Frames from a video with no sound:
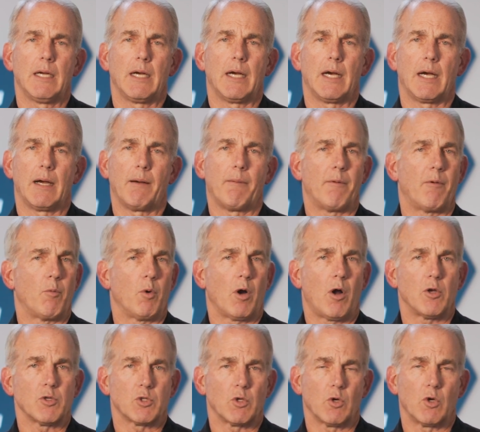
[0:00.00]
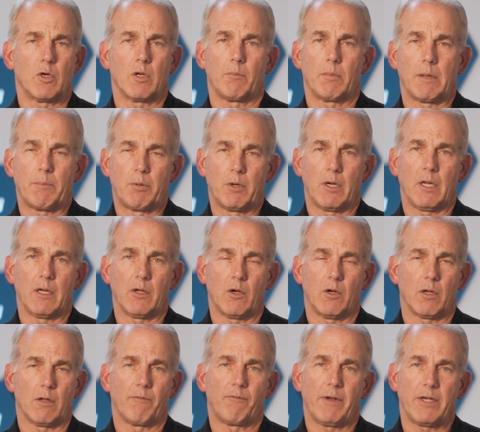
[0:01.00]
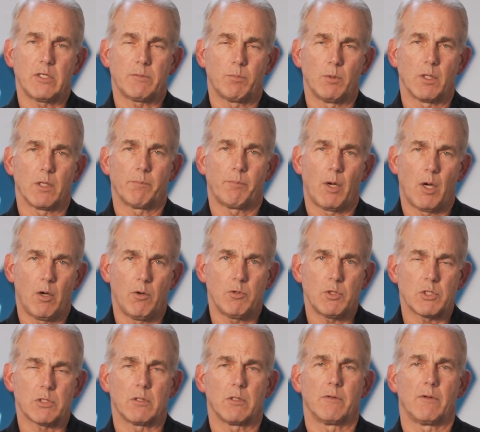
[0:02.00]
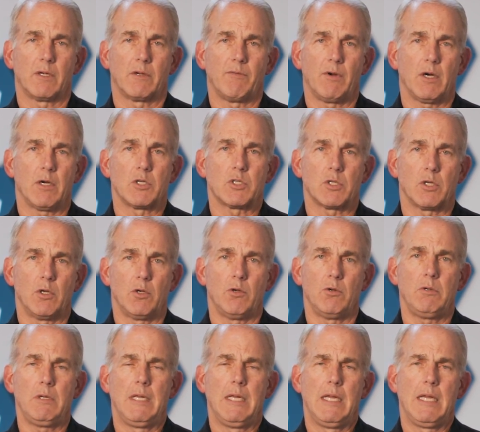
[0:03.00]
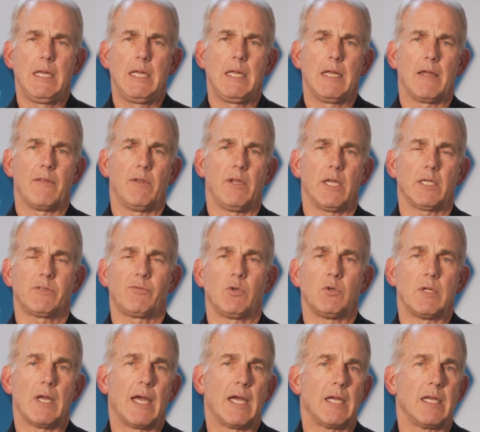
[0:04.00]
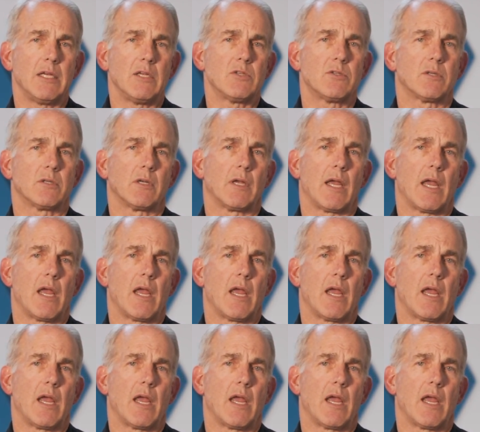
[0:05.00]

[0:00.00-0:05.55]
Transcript: We're also going to be putting on a Facebook post very soon in the next few days.